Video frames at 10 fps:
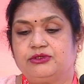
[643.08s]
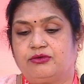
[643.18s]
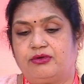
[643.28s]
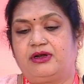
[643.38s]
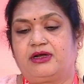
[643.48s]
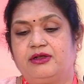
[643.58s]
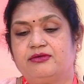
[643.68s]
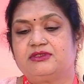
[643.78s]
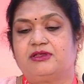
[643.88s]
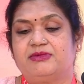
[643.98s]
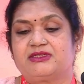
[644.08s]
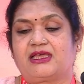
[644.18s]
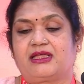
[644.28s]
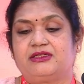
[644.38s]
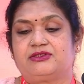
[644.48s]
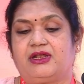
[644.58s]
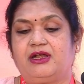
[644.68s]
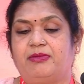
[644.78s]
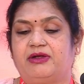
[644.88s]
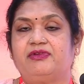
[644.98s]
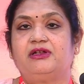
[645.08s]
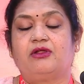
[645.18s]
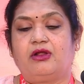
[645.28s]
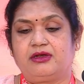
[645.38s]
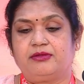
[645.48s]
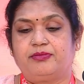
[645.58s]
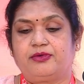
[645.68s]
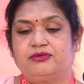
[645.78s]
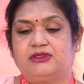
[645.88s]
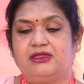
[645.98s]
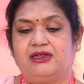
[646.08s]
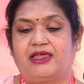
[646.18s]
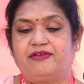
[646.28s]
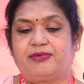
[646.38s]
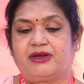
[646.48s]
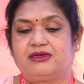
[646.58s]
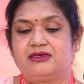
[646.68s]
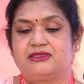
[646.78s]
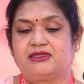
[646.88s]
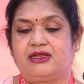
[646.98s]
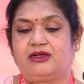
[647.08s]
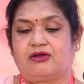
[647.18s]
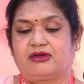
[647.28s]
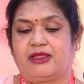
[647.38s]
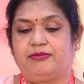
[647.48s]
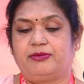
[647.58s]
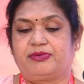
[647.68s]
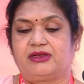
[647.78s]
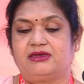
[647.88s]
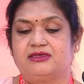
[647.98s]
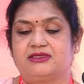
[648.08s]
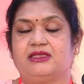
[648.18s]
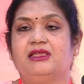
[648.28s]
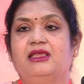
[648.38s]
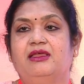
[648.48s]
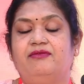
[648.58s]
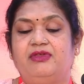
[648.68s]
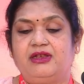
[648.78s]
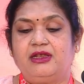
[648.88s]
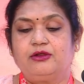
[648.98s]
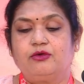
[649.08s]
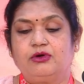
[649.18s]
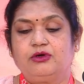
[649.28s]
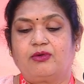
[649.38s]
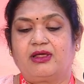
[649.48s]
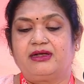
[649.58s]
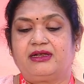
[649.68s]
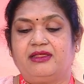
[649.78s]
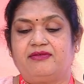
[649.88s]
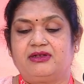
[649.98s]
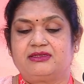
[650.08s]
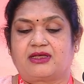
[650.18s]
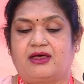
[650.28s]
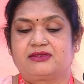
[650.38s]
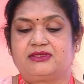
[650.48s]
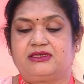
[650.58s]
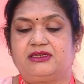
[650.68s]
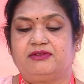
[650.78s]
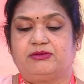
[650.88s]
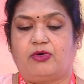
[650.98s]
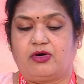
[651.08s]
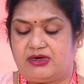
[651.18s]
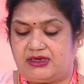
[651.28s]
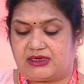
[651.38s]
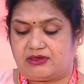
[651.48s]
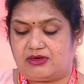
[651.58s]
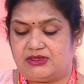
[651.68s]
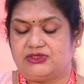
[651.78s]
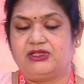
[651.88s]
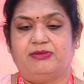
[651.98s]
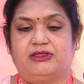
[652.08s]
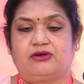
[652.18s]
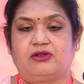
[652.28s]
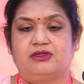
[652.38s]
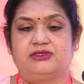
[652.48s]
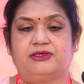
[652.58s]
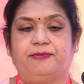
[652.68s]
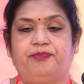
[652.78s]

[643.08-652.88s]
could reduce the miscarriage rate but will not improve the live pregnancy rate or time to pregnancy. We need good quality evidence RCT with modern technology and methodology.